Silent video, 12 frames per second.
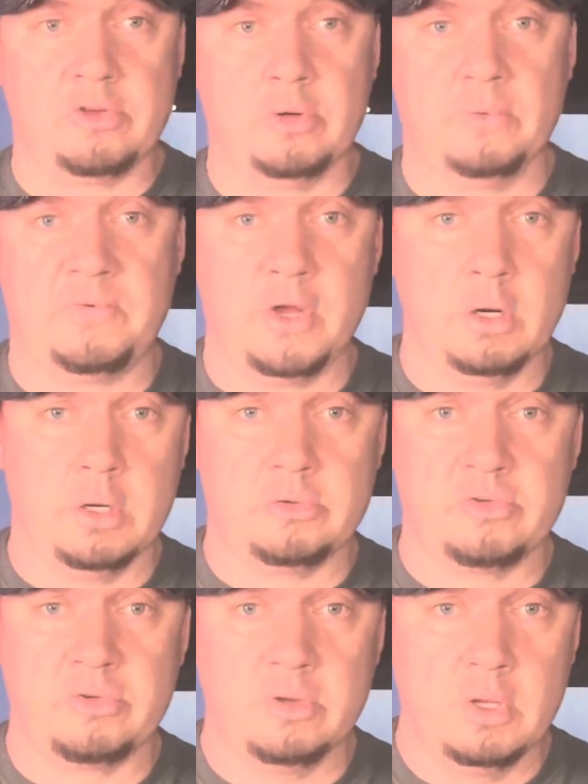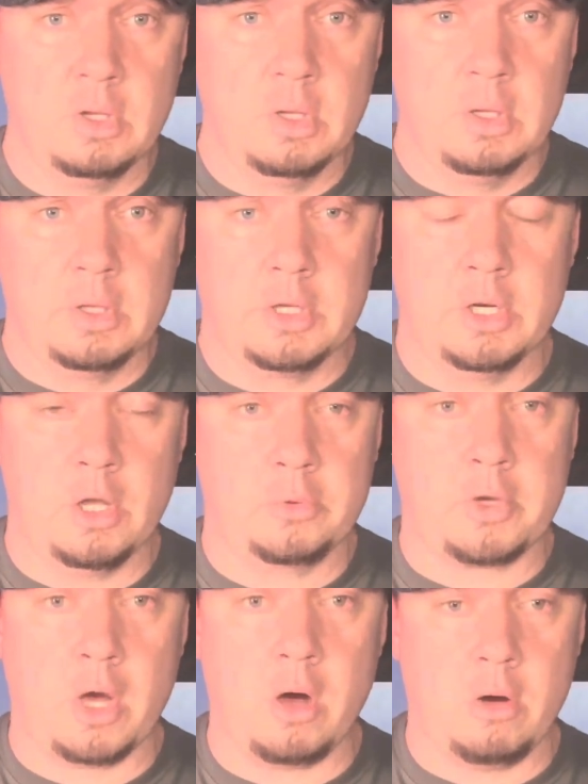interference
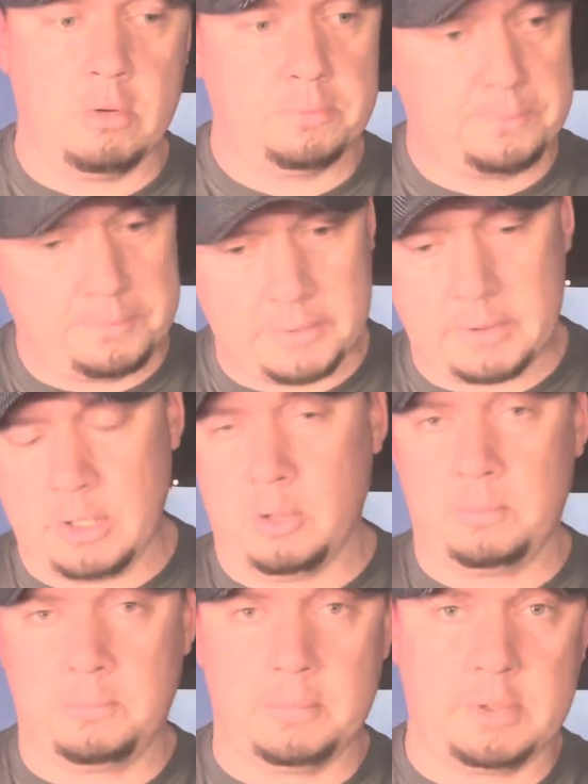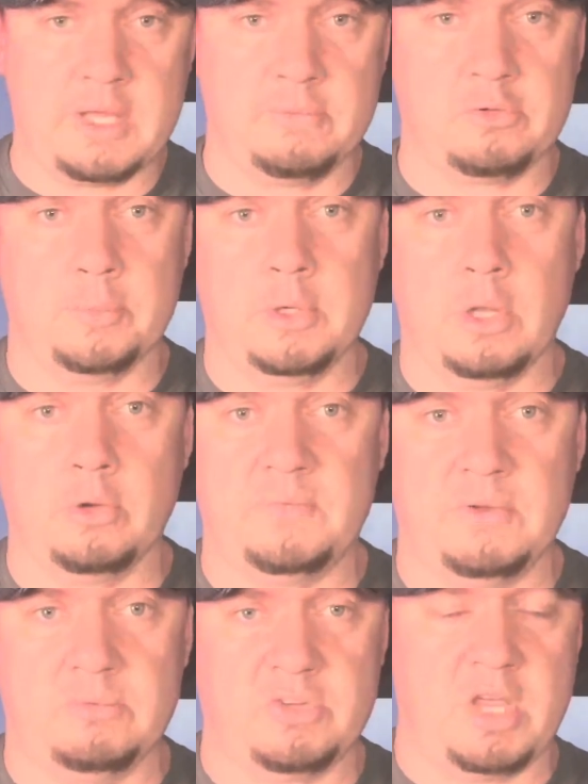call gives them another
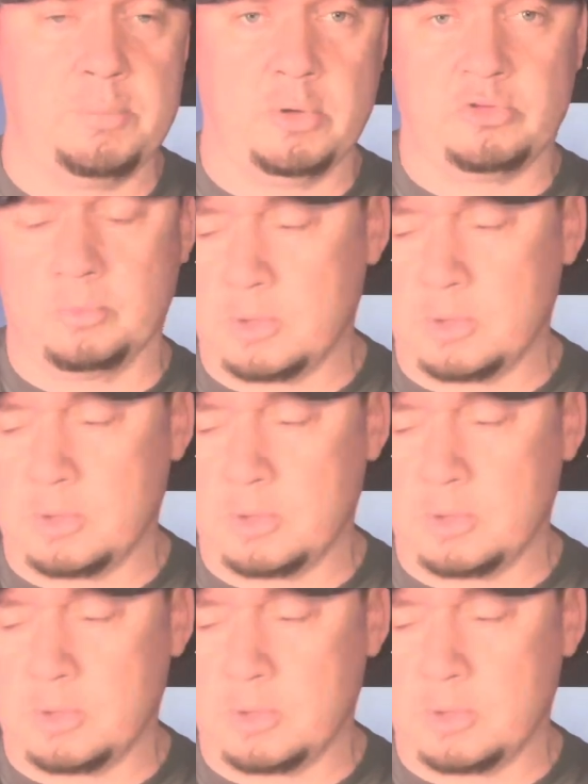15, puts them